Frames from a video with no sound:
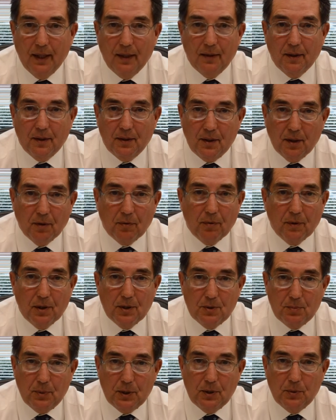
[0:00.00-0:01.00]
the
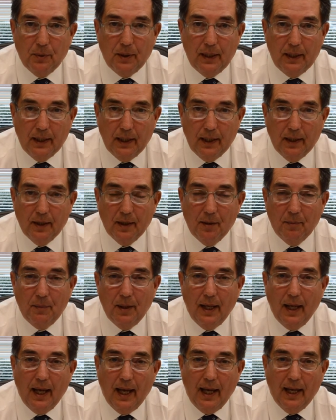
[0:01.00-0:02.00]
difference between him
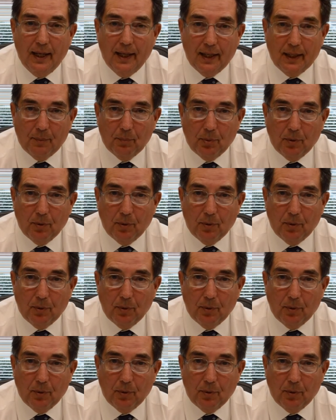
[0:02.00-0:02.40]
and a